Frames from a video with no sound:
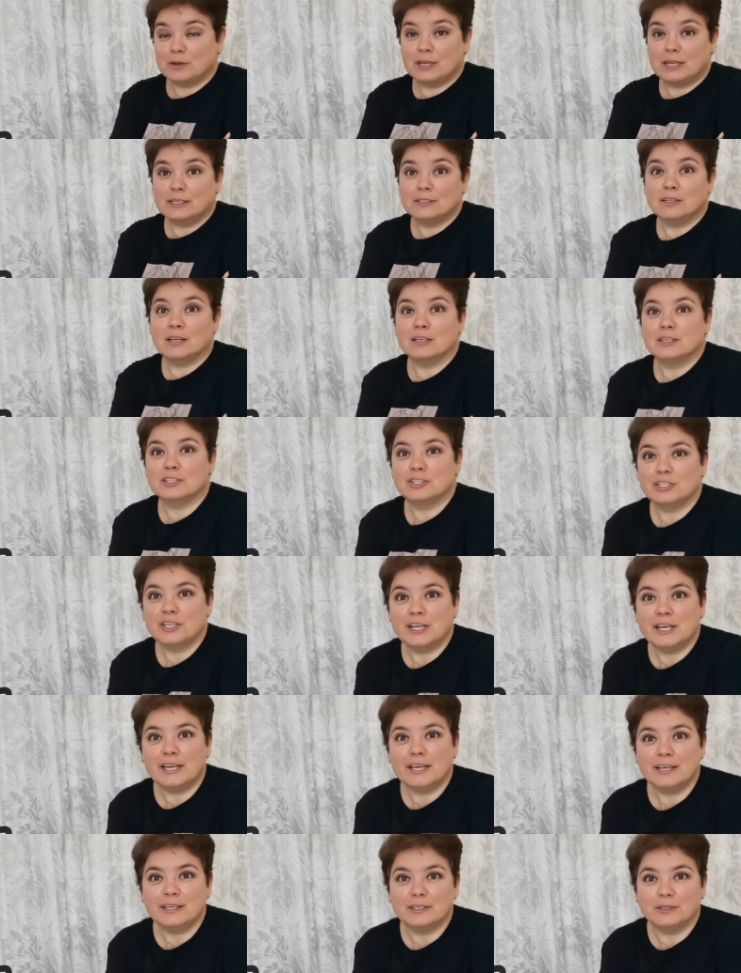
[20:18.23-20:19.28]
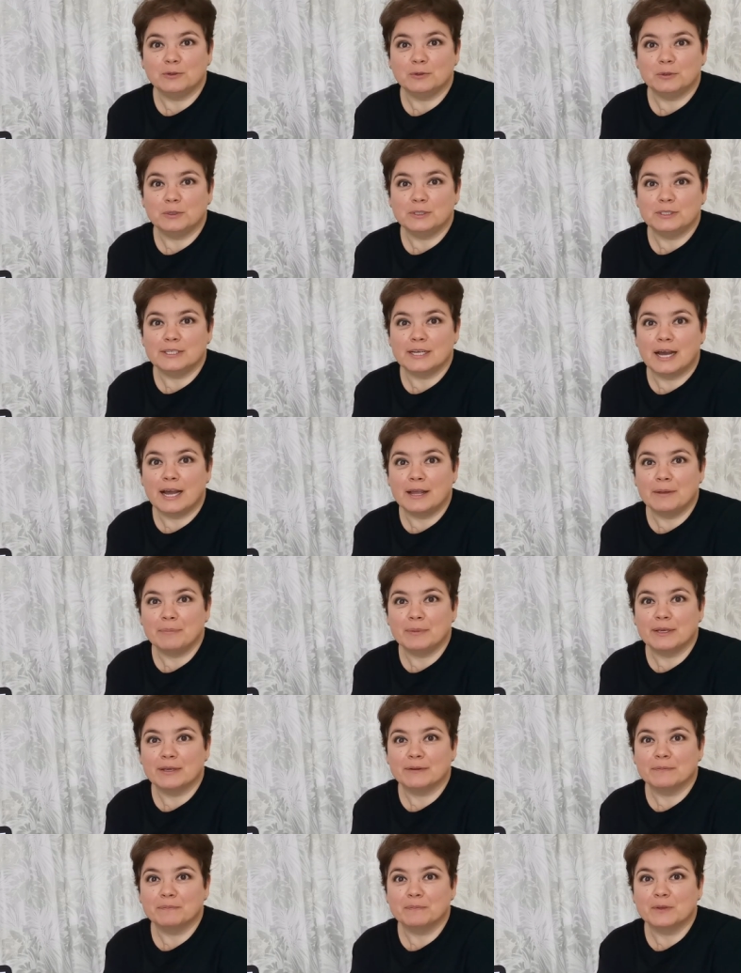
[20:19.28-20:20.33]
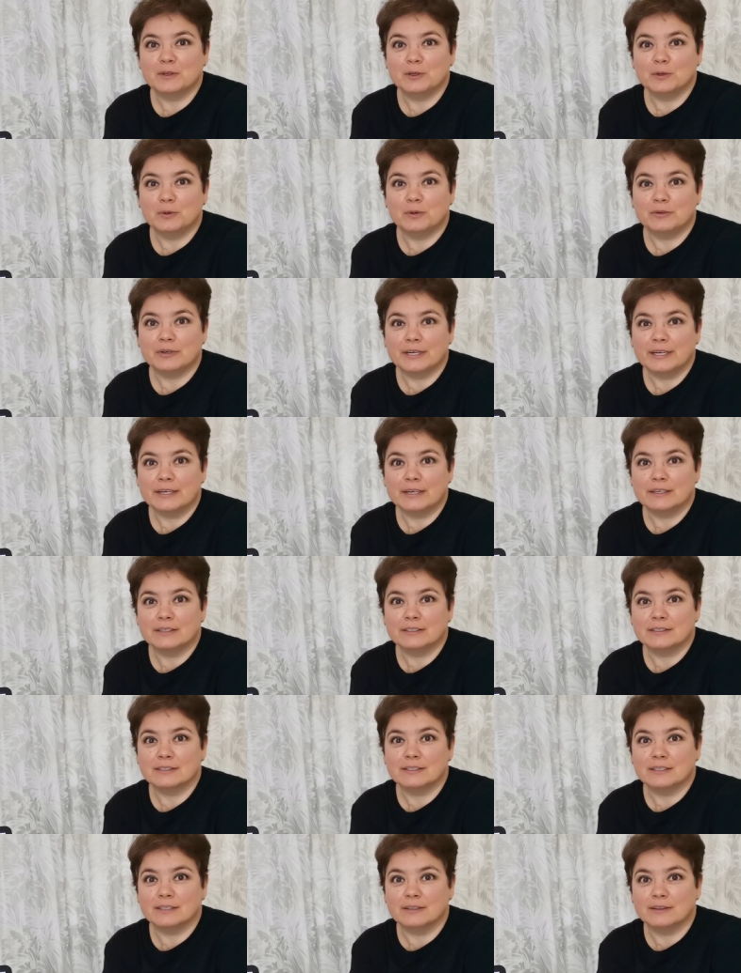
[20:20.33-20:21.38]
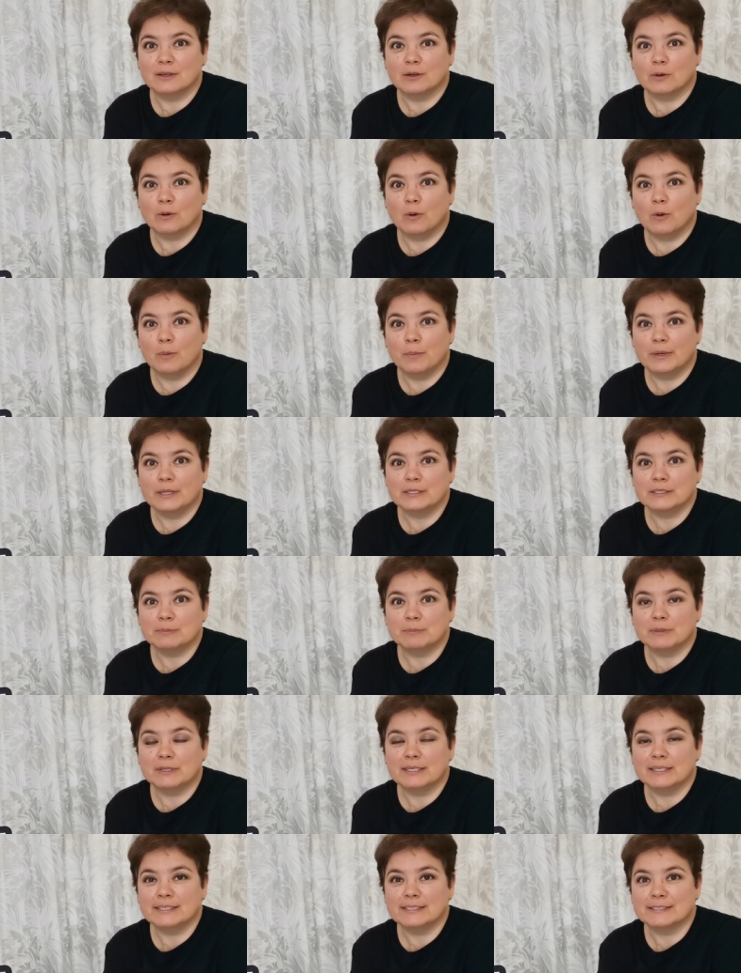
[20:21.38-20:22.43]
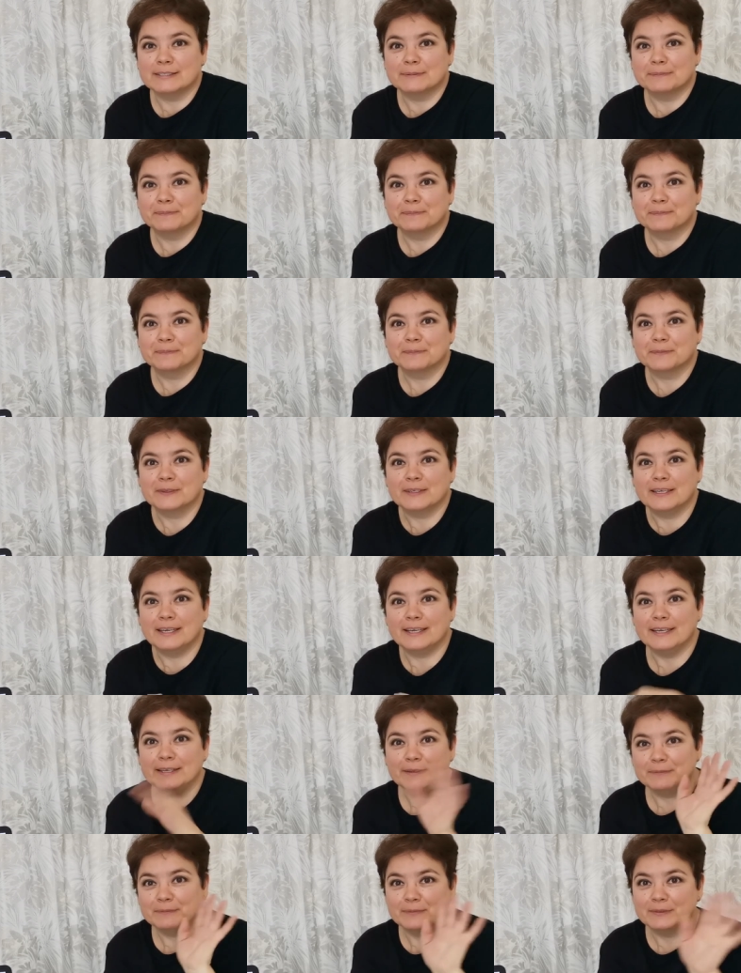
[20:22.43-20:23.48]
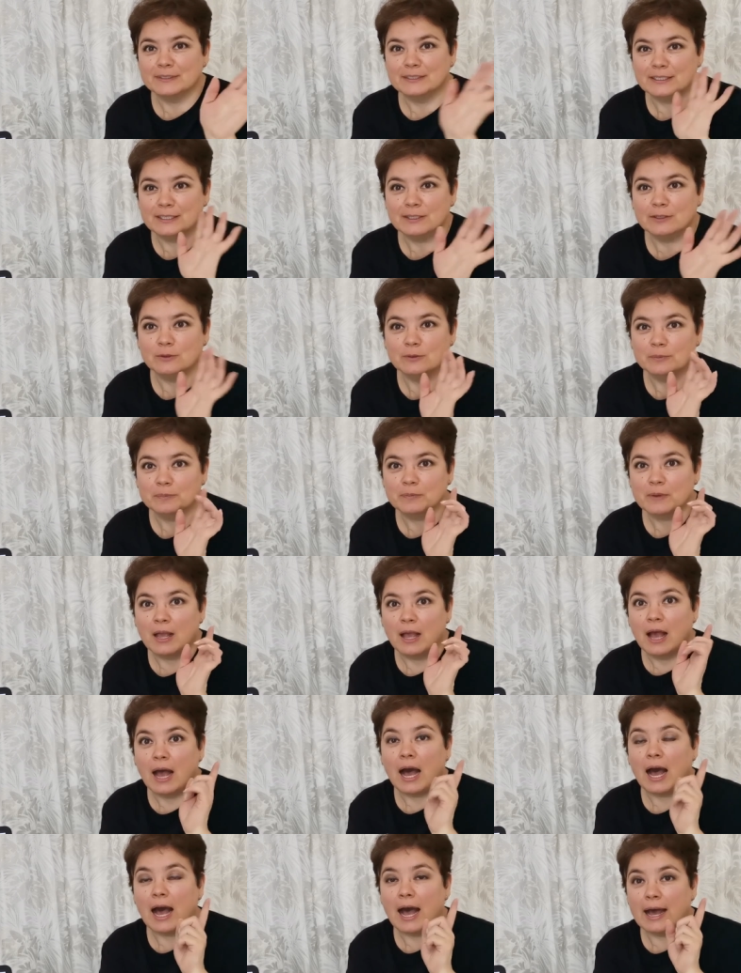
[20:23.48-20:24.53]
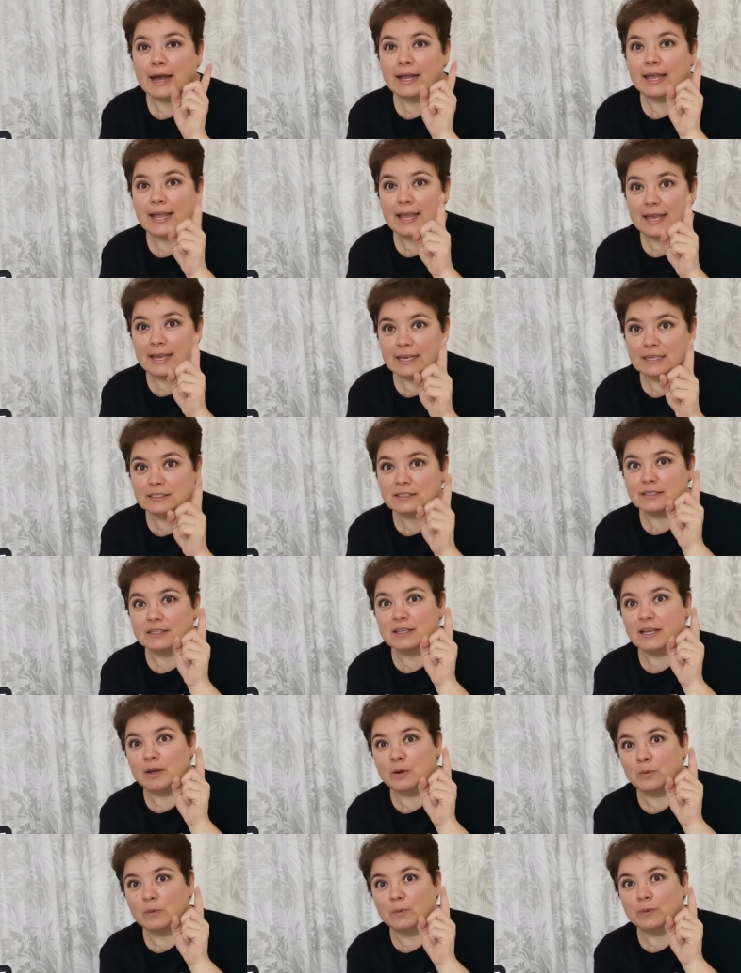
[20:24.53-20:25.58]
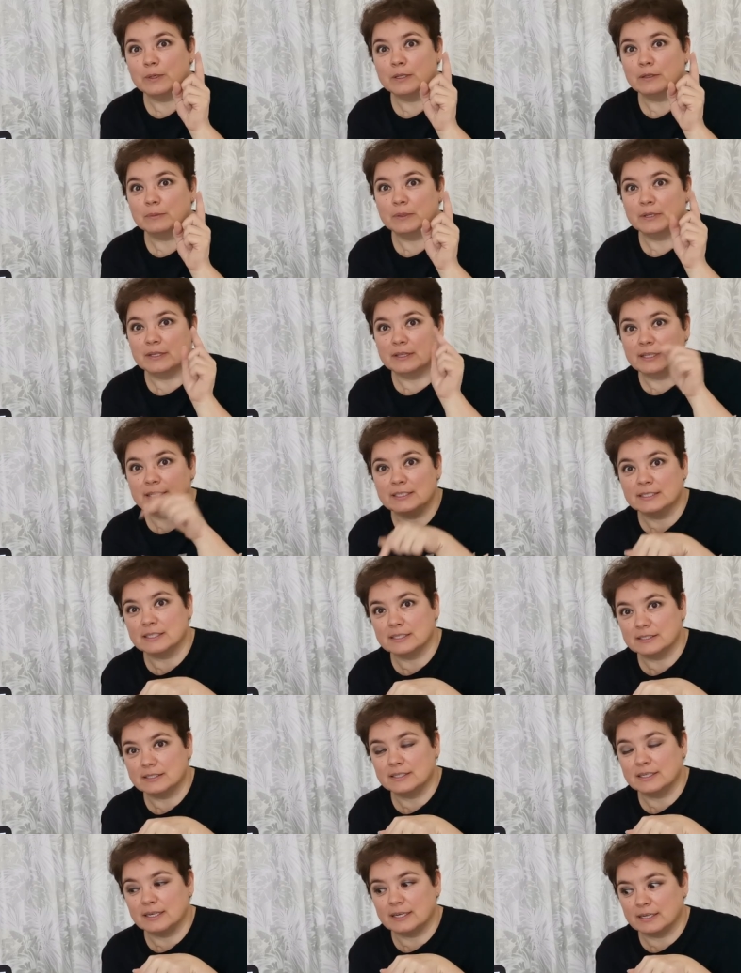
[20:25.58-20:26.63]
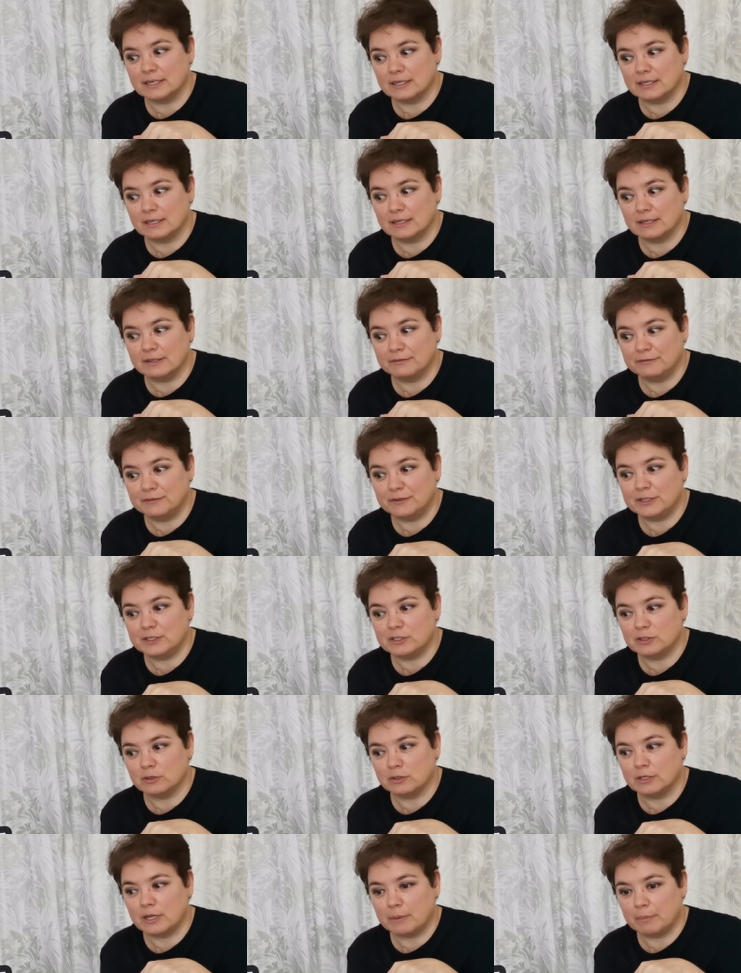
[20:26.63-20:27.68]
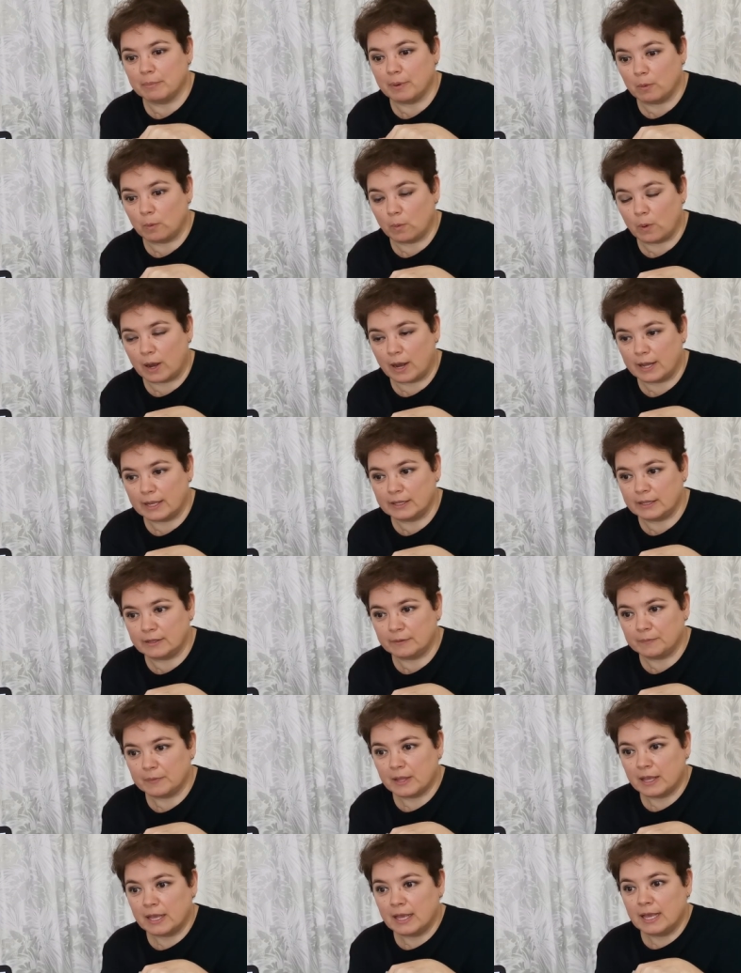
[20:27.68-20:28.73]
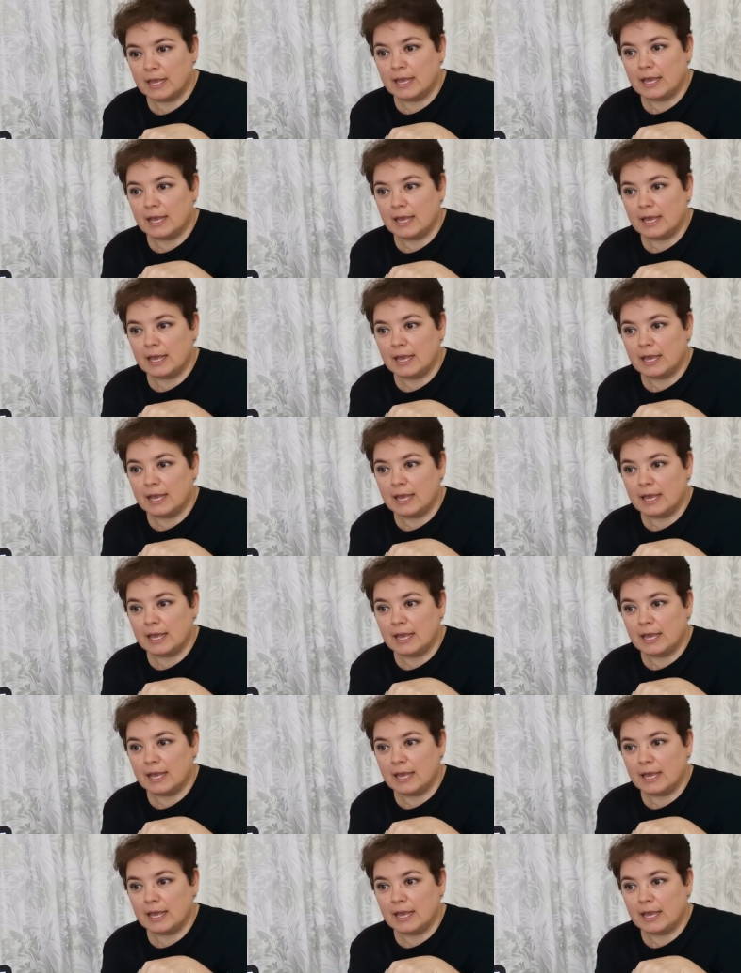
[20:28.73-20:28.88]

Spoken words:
So, and share your timing, your records in the comments, please. Okay, see you. And there will be, this is the video number 1.